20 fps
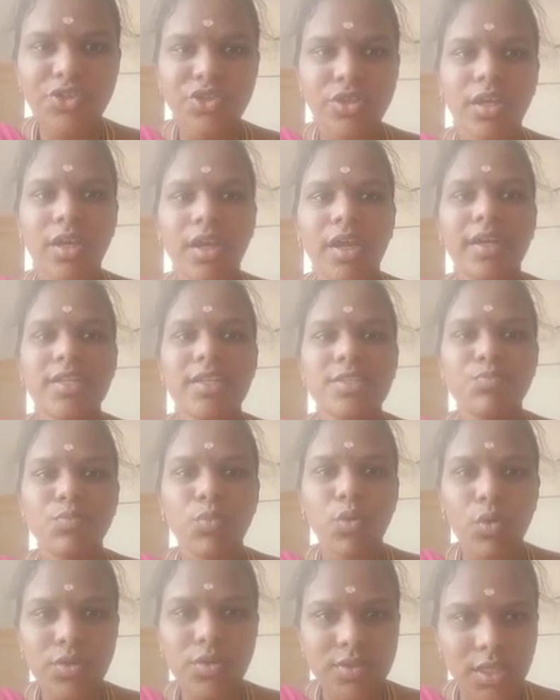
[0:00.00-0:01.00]
it is
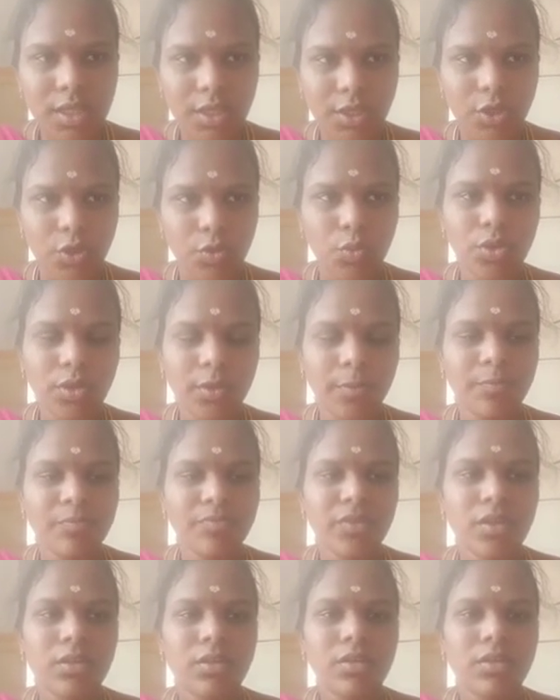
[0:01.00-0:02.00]
more secure
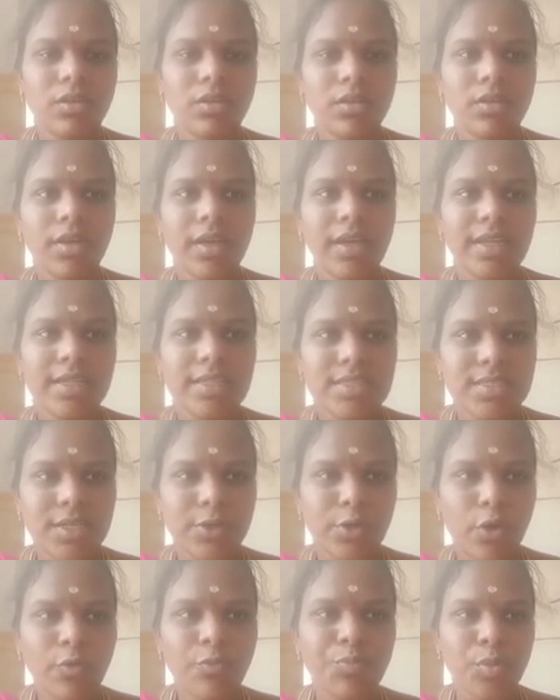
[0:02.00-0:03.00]
instead
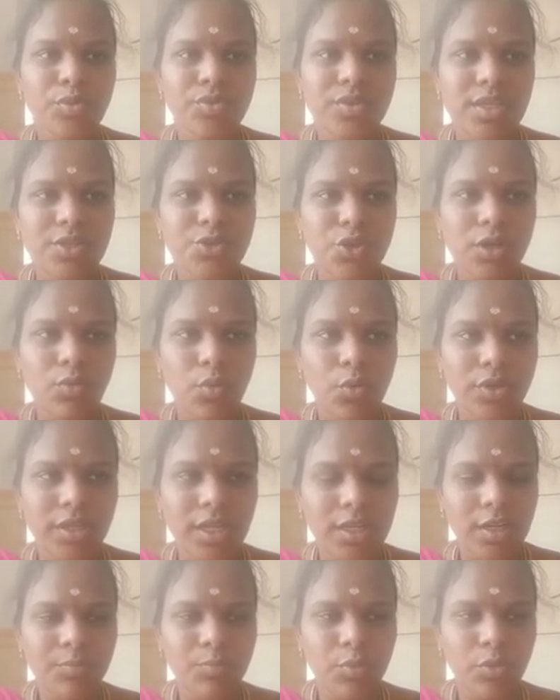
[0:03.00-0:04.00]
of
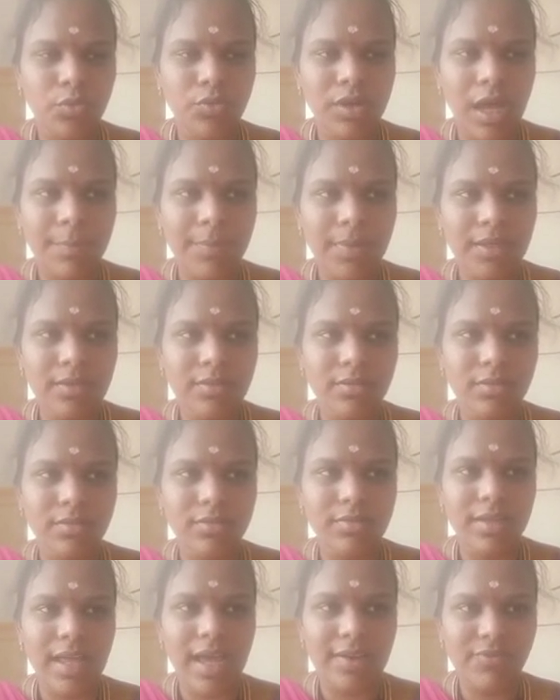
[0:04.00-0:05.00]
procedural-oriented programming
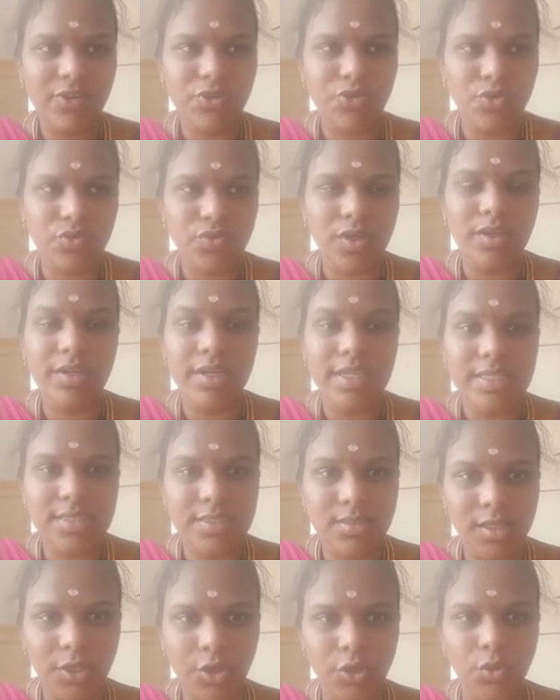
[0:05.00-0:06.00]
languages are less
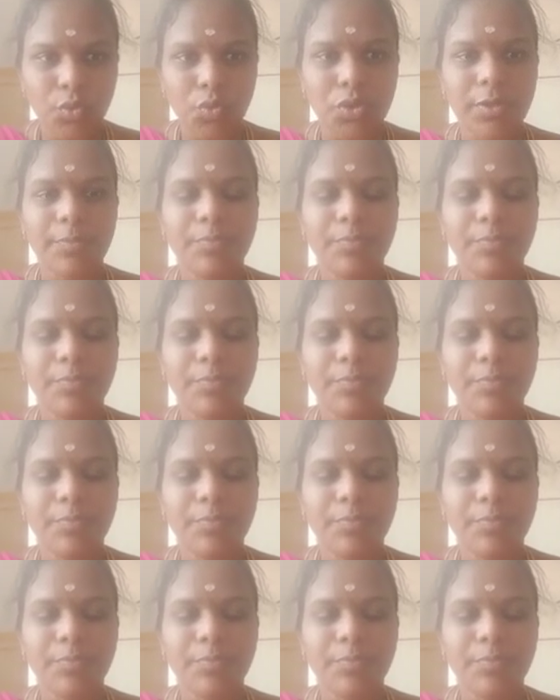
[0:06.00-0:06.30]
secure.